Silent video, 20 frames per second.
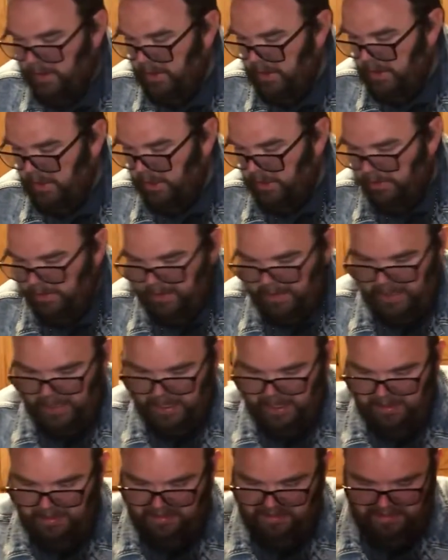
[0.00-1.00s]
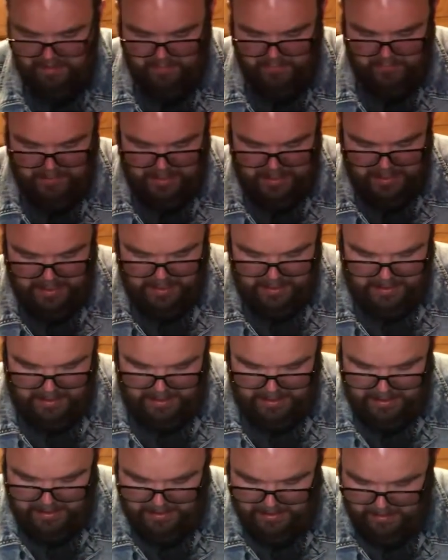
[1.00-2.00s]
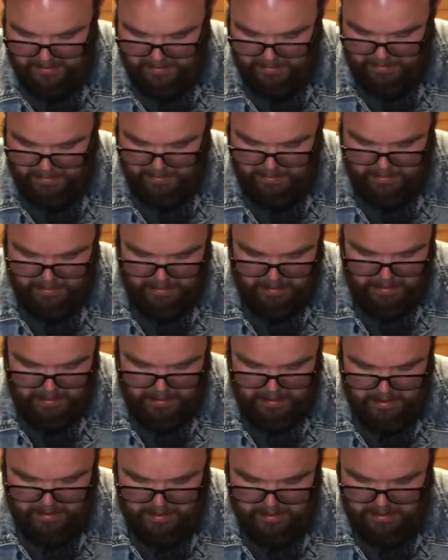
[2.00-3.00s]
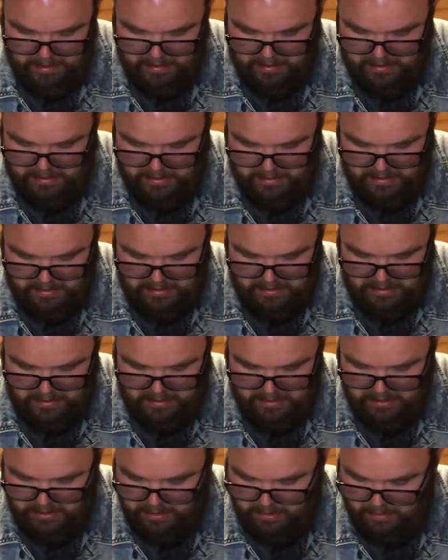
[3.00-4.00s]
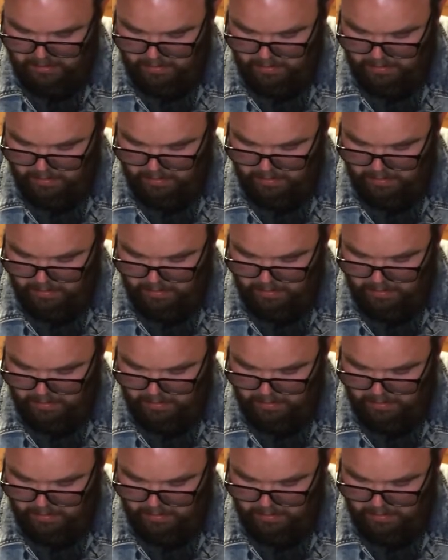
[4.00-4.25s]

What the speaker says: I already have some pre-cut here. Let's use this too.